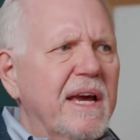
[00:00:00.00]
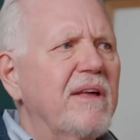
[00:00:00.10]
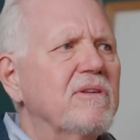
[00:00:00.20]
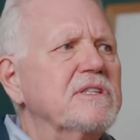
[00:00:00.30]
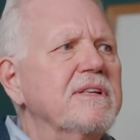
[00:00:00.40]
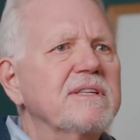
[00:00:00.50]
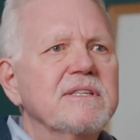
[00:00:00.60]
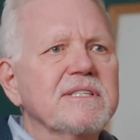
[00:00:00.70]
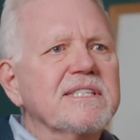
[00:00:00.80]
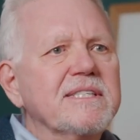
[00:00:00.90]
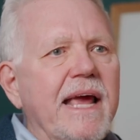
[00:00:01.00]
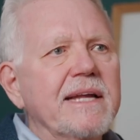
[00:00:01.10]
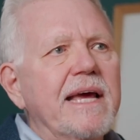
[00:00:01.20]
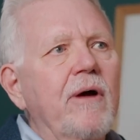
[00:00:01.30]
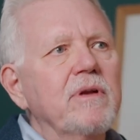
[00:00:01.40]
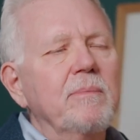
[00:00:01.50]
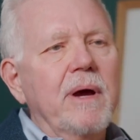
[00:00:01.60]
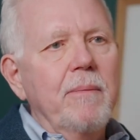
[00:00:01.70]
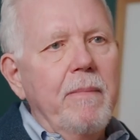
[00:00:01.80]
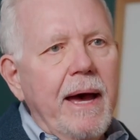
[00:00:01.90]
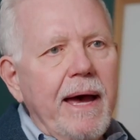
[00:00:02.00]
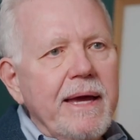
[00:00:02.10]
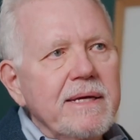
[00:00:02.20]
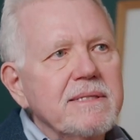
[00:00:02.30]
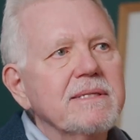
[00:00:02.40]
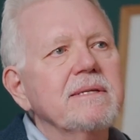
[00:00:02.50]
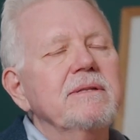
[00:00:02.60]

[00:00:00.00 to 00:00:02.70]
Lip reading: yeah, there's things that stand out in my mind,